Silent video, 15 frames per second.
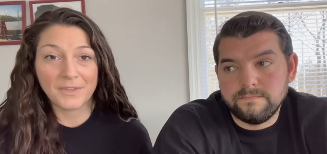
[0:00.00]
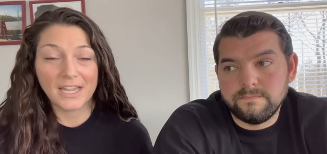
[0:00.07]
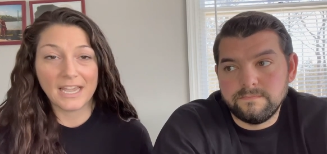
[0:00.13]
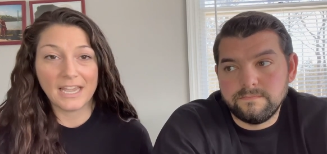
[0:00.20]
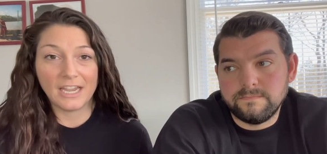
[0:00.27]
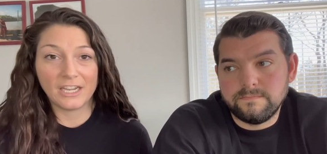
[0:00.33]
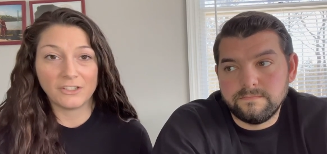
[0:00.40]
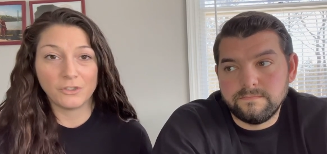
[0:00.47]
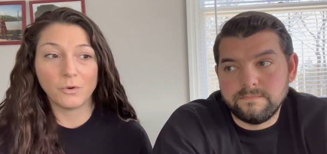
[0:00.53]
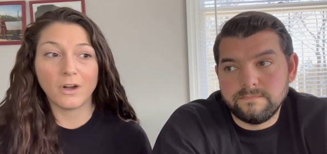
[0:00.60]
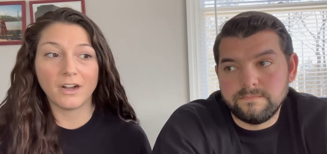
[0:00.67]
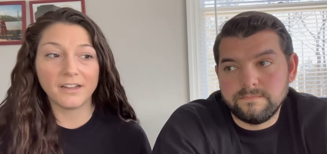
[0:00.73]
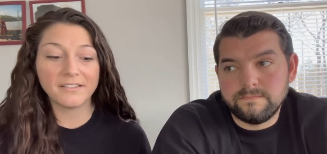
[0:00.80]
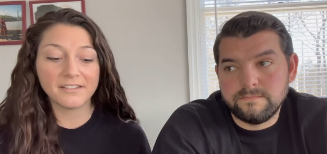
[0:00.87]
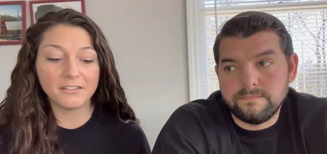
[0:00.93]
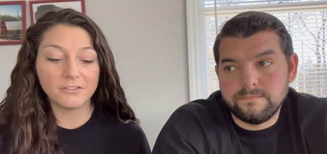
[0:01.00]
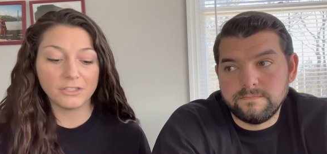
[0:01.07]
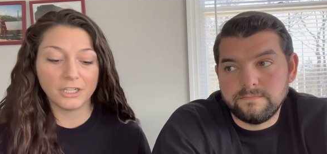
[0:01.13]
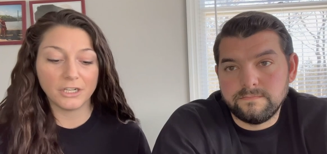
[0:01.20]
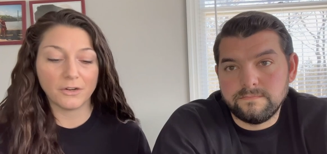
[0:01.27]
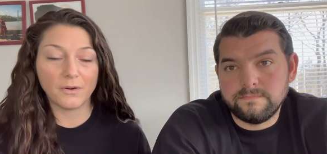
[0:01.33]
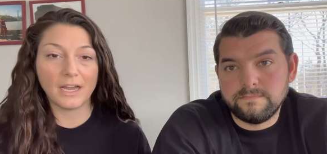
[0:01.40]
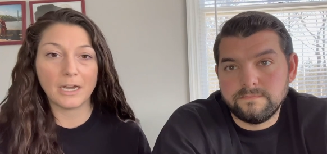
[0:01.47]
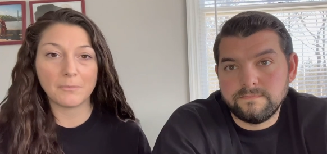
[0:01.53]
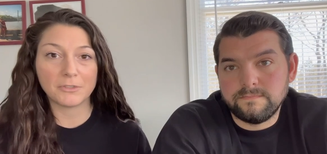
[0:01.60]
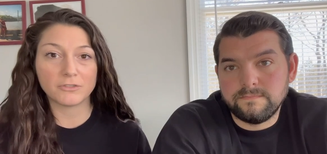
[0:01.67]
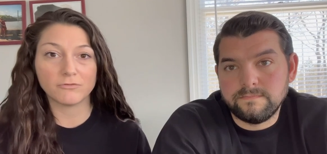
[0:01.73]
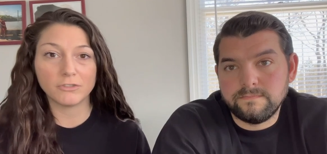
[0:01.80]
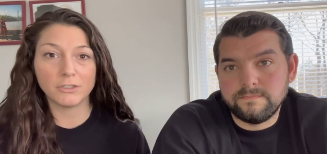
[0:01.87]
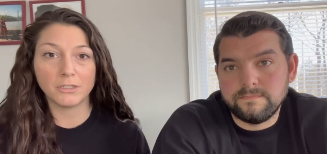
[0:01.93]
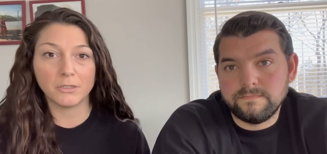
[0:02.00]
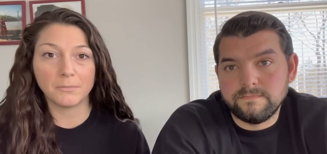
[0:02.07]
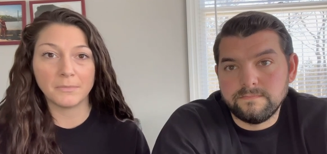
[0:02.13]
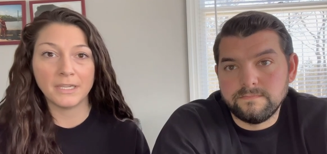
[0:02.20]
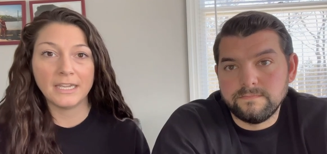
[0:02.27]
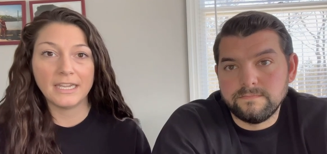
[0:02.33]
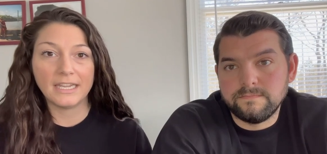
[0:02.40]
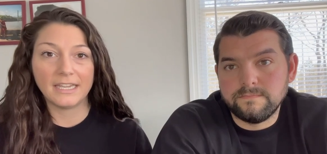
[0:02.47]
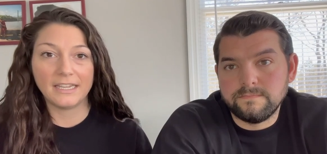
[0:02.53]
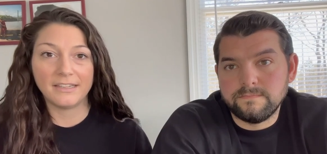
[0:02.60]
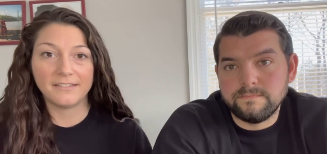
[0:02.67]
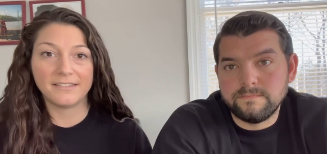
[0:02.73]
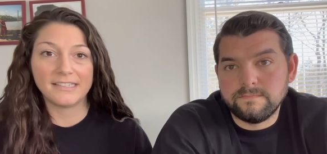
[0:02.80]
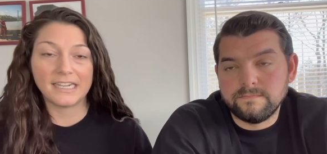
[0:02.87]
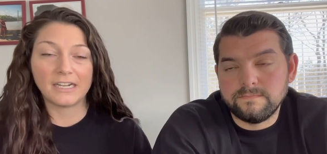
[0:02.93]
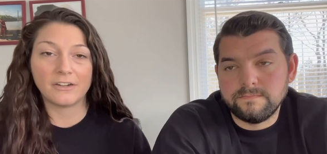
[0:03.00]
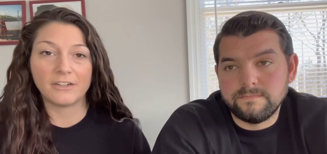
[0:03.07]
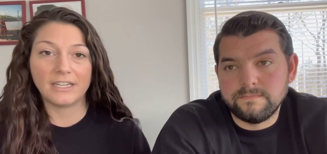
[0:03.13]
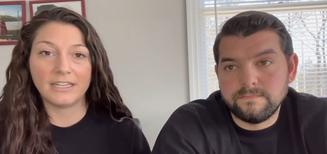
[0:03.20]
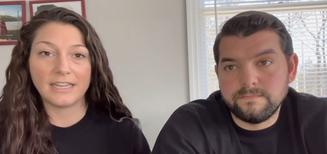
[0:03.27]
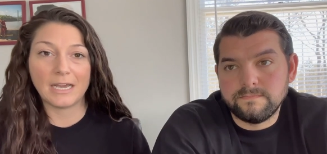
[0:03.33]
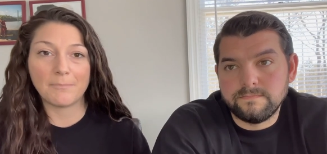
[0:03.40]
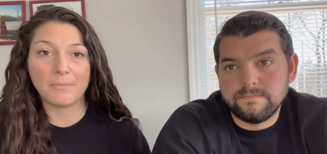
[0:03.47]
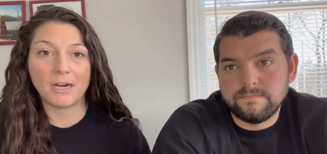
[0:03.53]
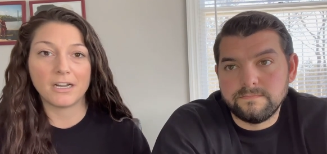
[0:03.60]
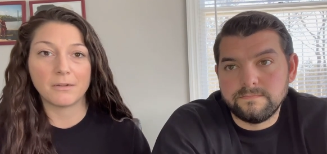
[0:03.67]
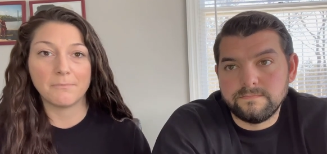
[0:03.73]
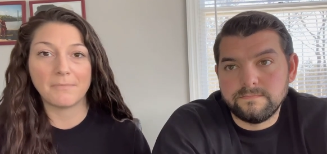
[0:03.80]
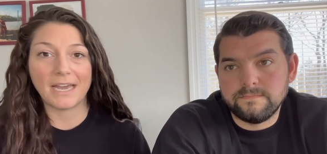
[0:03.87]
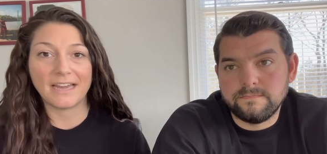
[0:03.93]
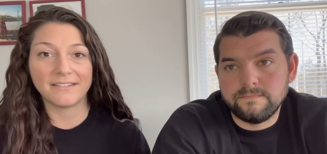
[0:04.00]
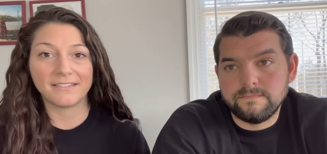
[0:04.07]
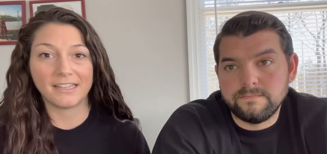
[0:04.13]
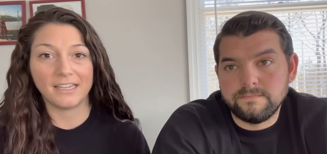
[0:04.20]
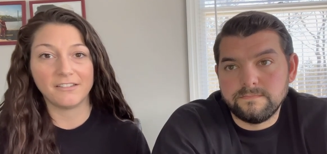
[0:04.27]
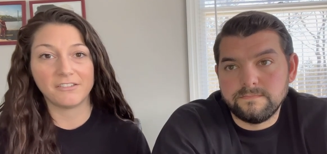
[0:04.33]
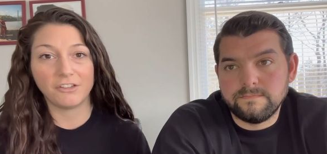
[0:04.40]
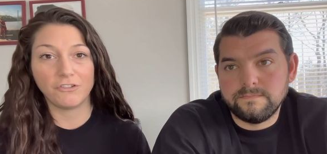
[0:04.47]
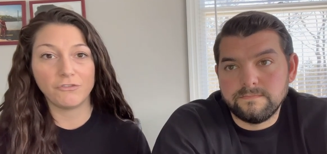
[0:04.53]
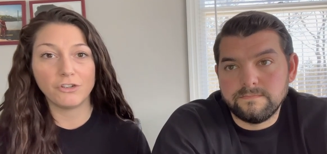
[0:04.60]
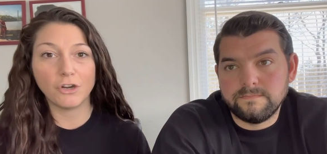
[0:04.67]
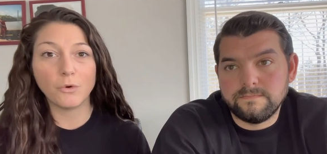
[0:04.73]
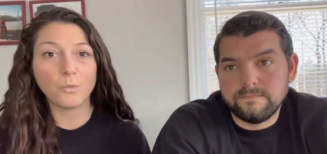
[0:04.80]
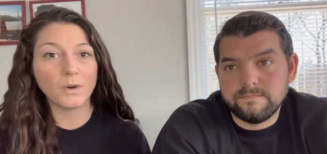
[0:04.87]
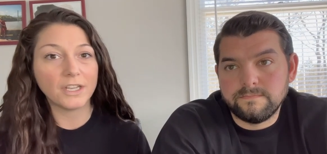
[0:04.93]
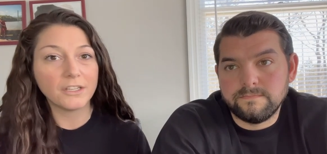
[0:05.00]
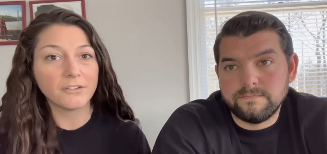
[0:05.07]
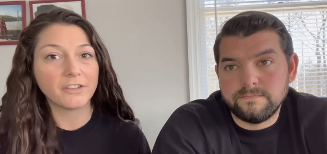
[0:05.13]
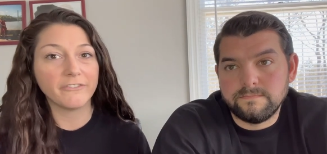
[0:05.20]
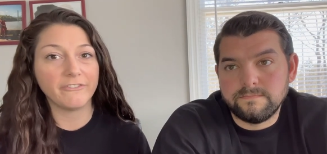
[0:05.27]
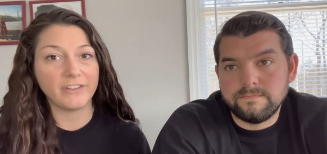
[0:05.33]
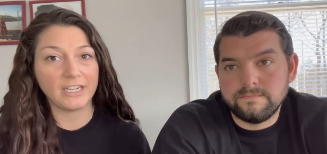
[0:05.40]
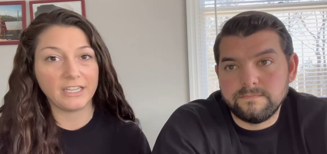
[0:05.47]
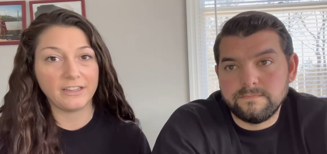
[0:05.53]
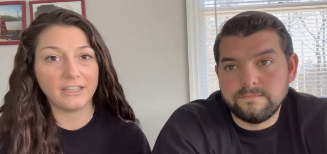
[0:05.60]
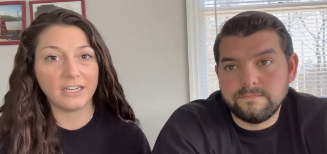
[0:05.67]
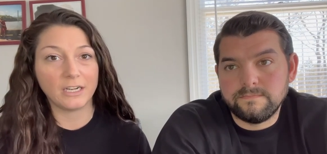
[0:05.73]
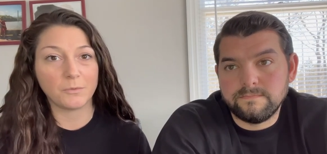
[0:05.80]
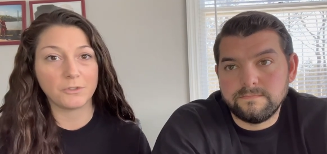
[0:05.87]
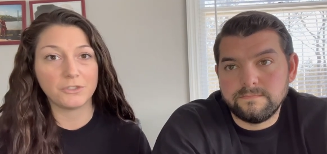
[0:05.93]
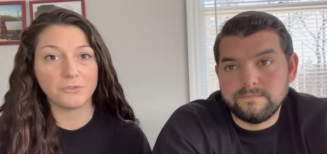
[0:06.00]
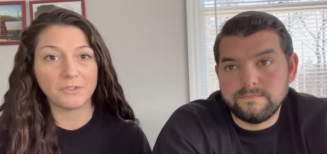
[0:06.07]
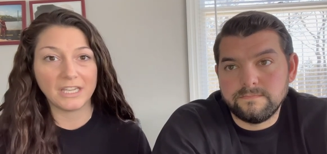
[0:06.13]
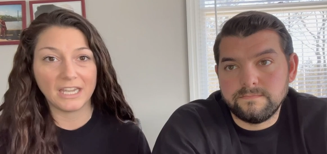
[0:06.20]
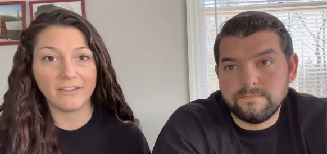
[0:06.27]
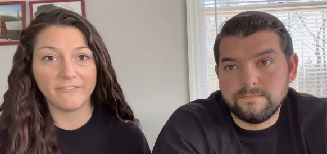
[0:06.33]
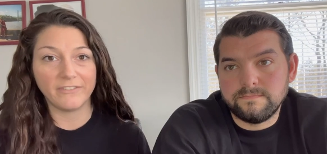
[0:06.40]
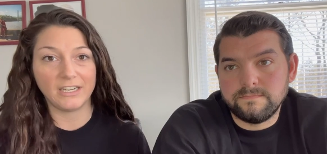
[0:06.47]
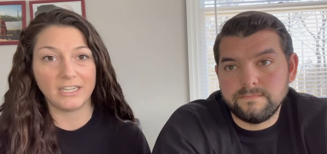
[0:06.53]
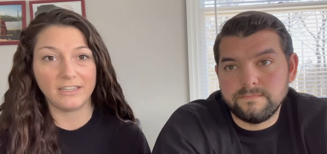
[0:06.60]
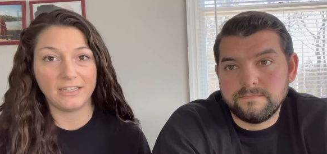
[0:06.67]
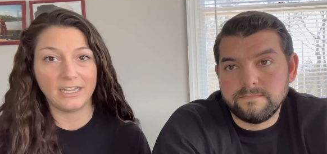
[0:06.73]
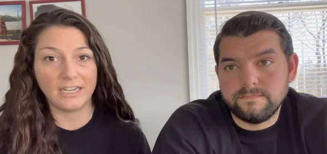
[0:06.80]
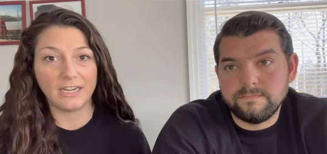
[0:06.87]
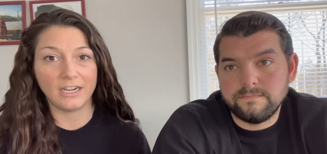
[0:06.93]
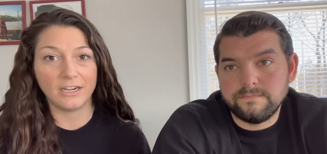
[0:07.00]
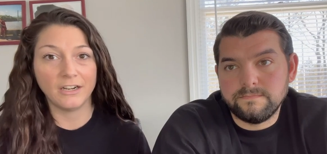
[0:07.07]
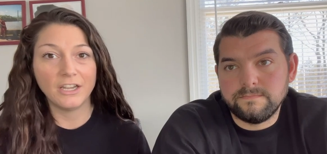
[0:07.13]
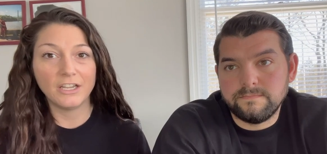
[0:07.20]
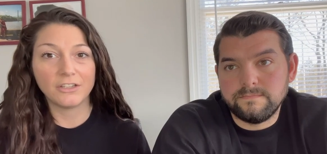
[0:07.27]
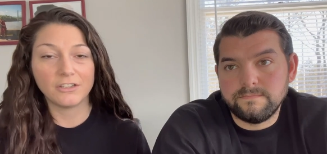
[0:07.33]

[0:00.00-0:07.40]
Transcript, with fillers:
Speaker 1: And you also know how much room is down in that bottom basket. So you know what you can fit in there, what you can't fit in there.